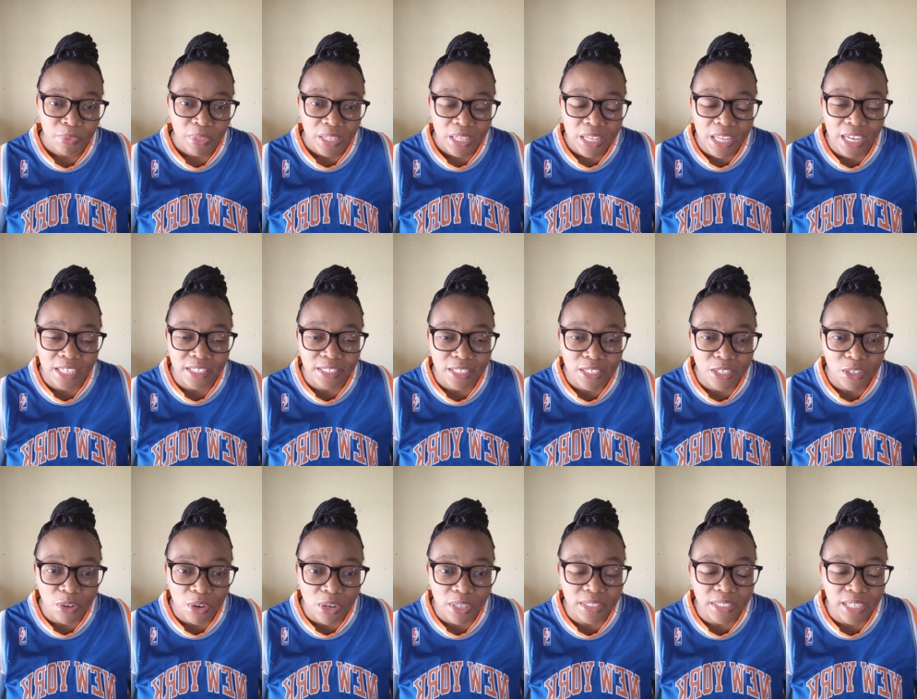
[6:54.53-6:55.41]
He actually
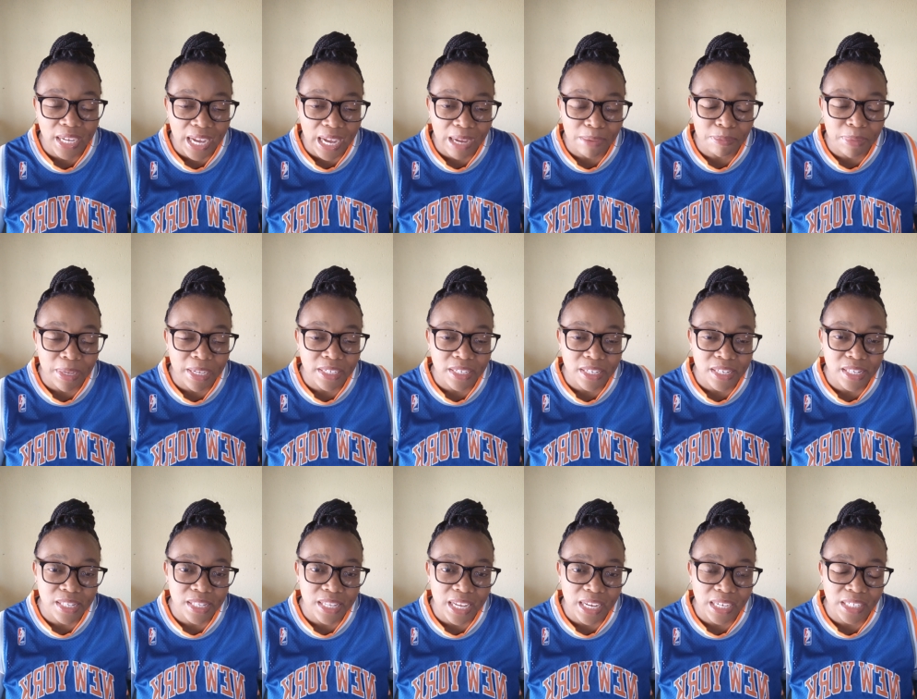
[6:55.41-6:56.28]
got up and he
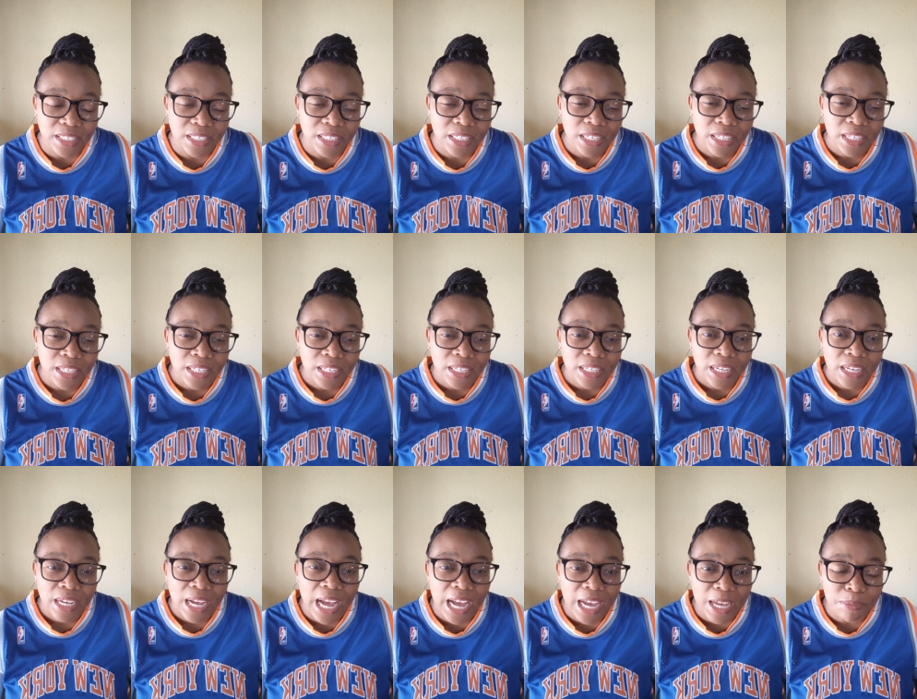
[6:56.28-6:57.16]
said,
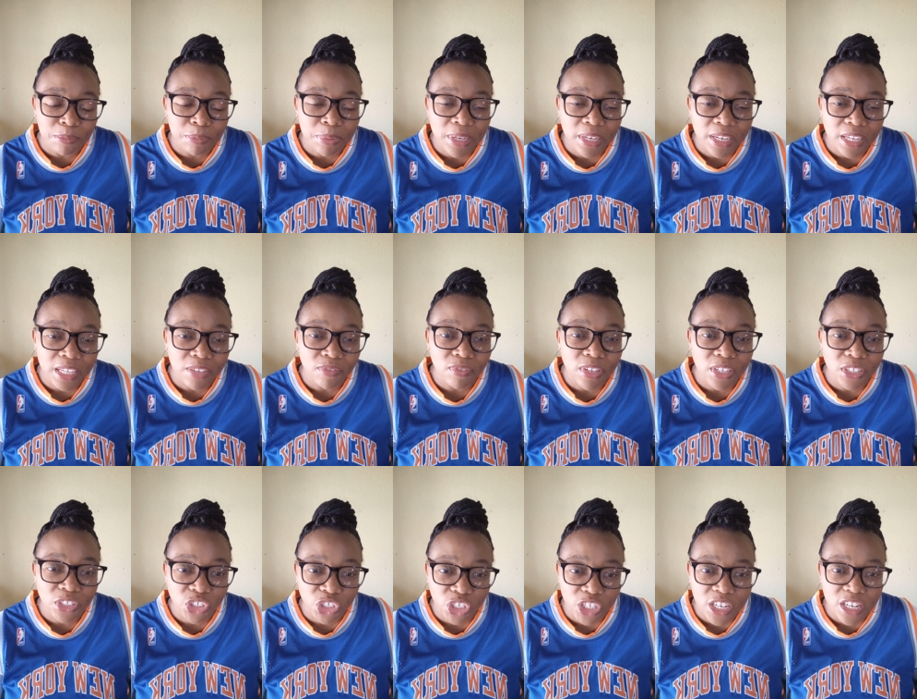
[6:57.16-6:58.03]
I believe
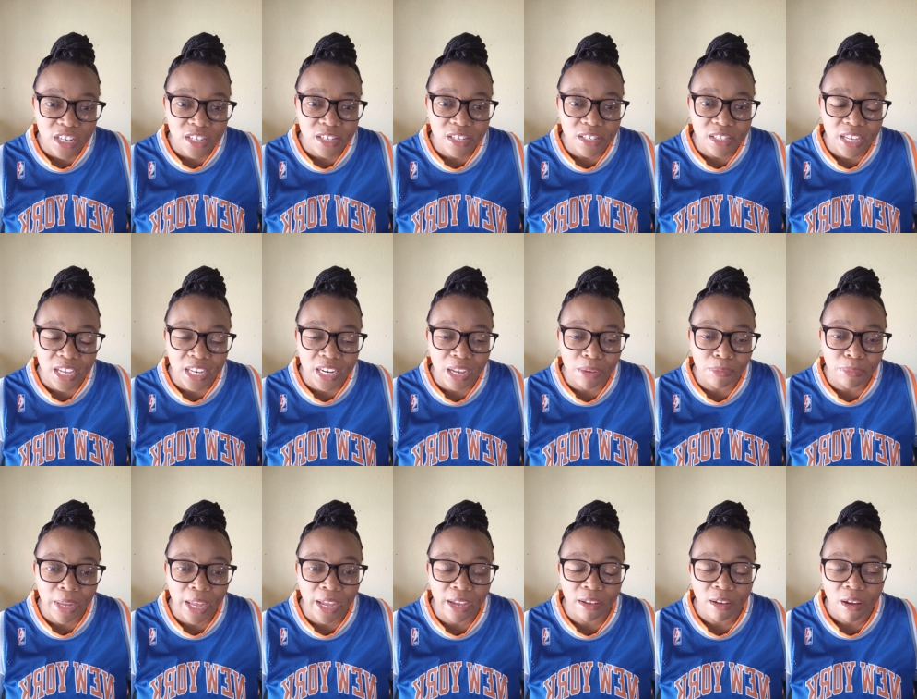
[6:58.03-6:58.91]
in Jesus. And I'm
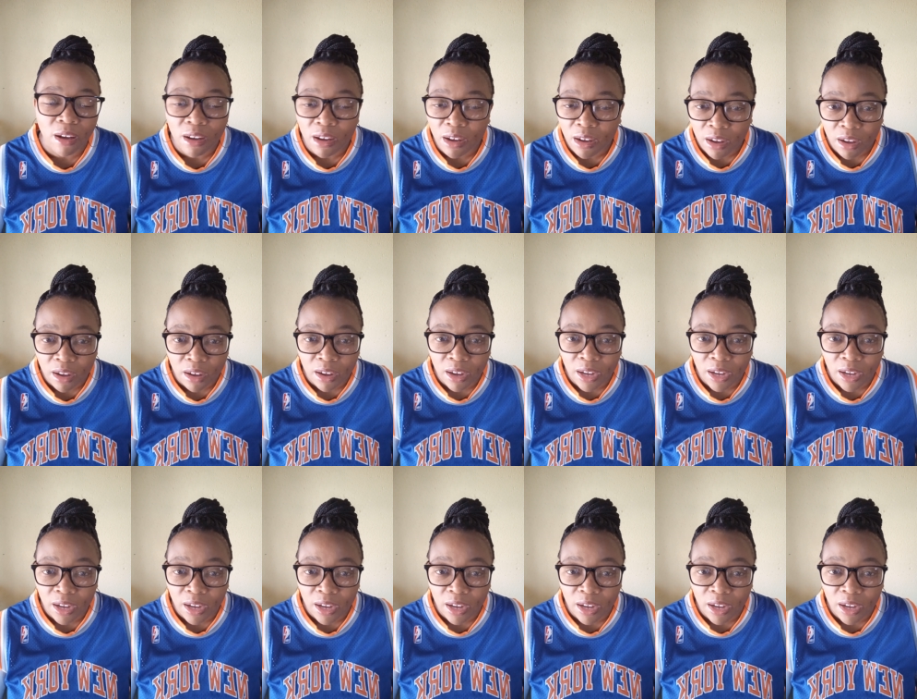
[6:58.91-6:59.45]
like, oh.